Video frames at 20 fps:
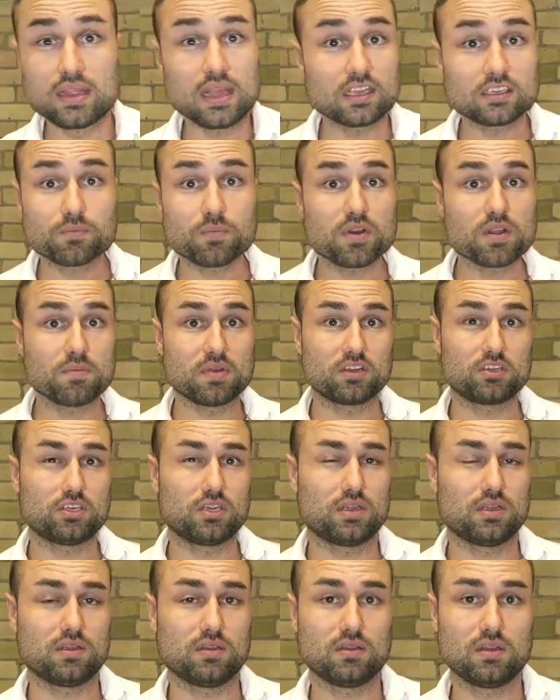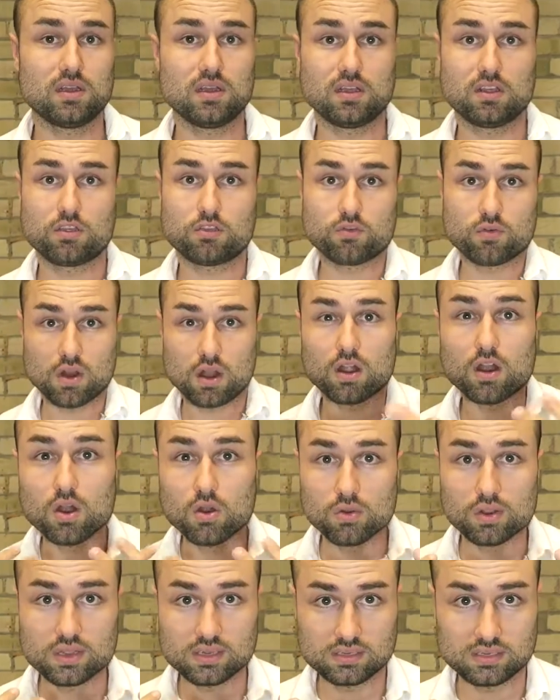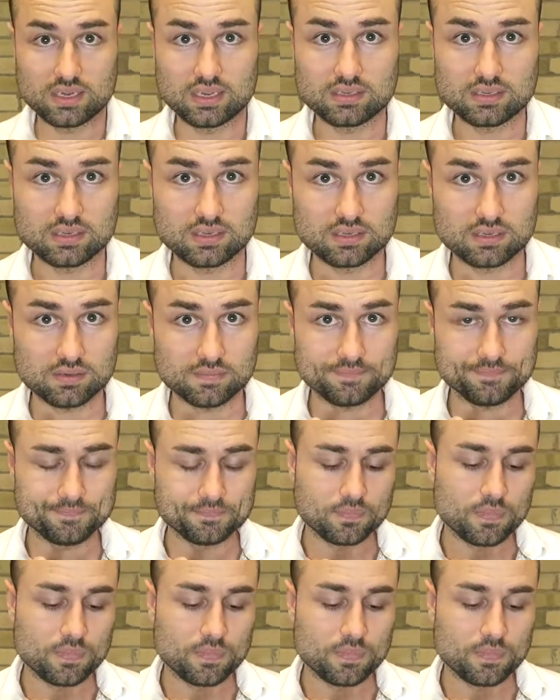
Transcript: That's pretty much it, through our own consensus.